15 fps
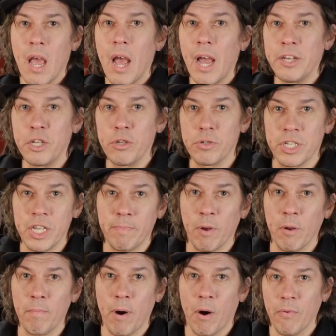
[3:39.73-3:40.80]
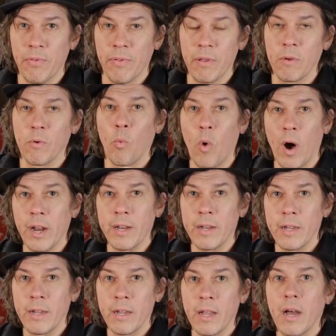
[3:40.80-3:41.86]
and you sip on both one
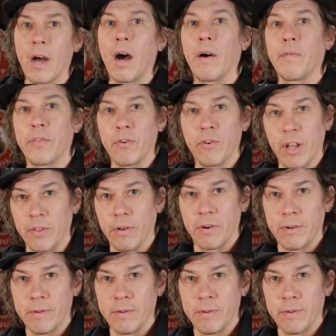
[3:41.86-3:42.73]
after another.